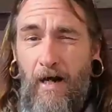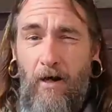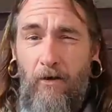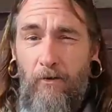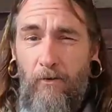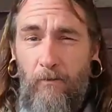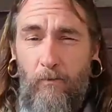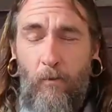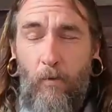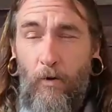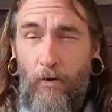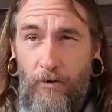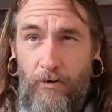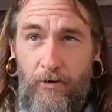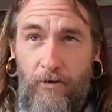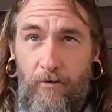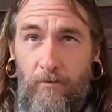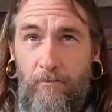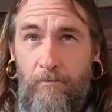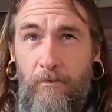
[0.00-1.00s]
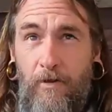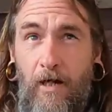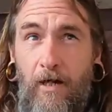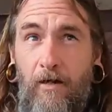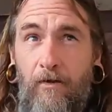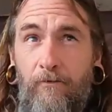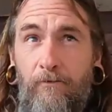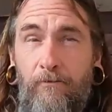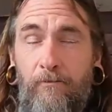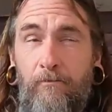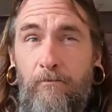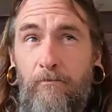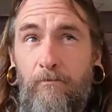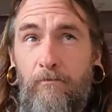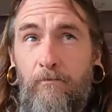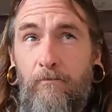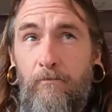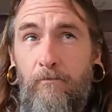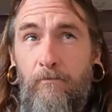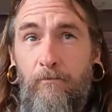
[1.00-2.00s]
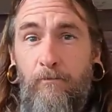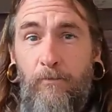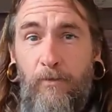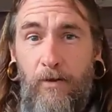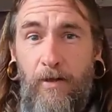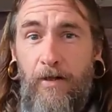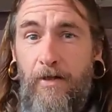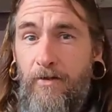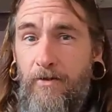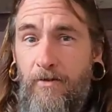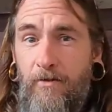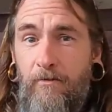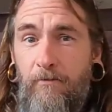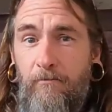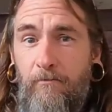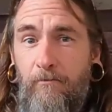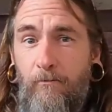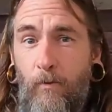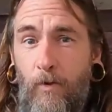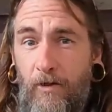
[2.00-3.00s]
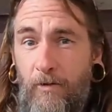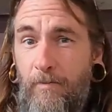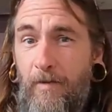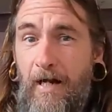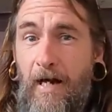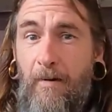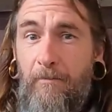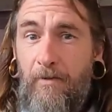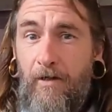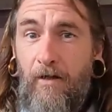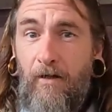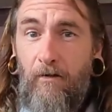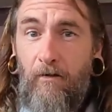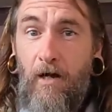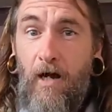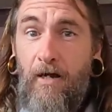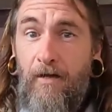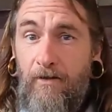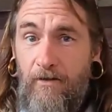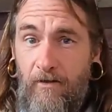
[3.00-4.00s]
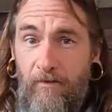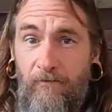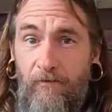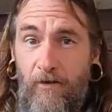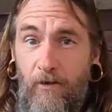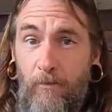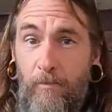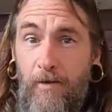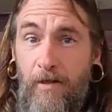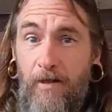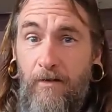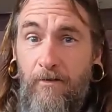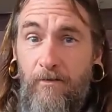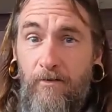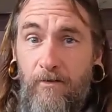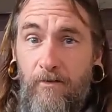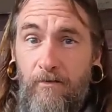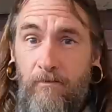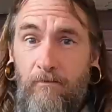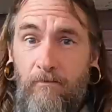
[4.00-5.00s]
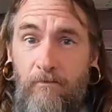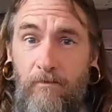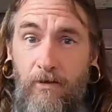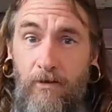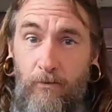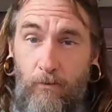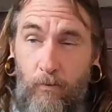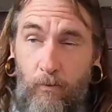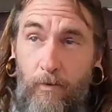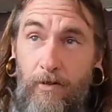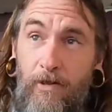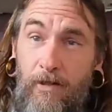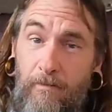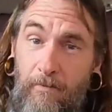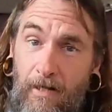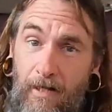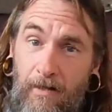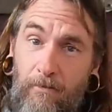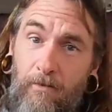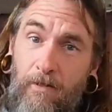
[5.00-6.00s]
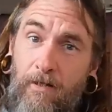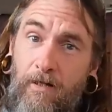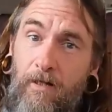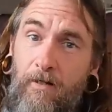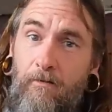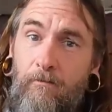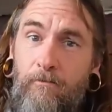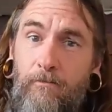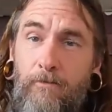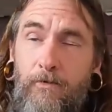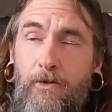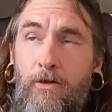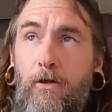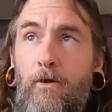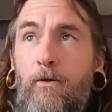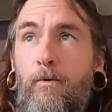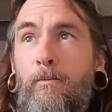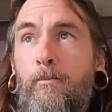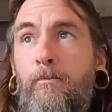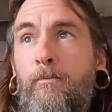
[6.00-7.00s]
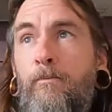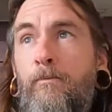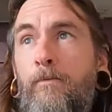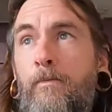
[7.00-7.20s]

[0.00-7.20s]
now, the worst kind of place where it's been happening a lot is the Philippines. Is really bad right now. So